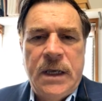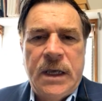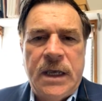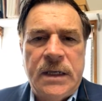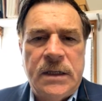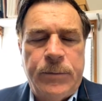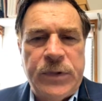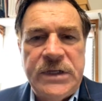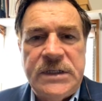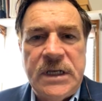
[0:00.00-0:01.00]
and the
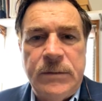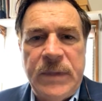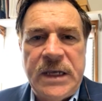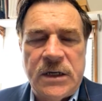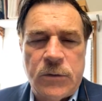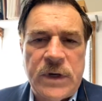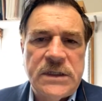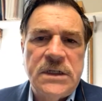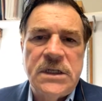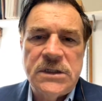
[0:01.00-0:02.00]
police didn't make an arrest
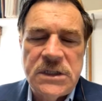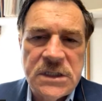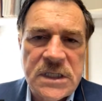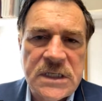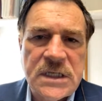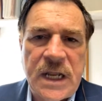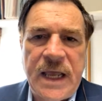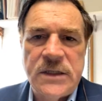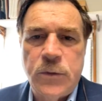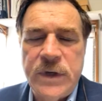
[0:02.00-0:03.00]
until just this
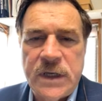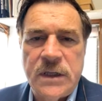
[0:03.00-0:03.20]
last week,